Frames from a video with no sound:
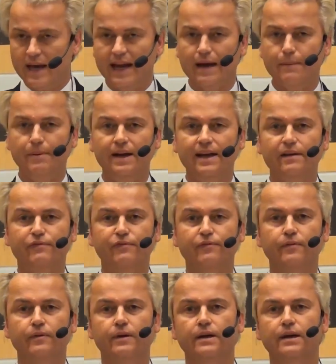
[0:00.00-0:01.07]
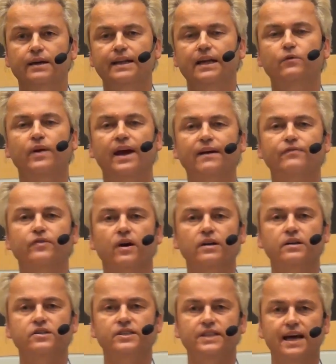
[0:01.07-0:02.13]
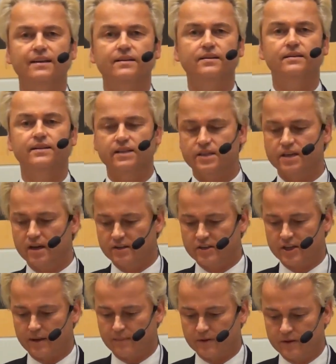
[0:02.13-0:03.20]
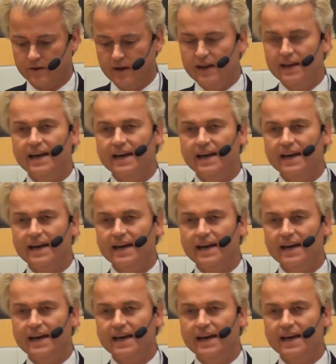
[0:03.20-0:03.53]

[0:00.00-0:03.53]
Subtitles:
And I believe that we have to understand this concept.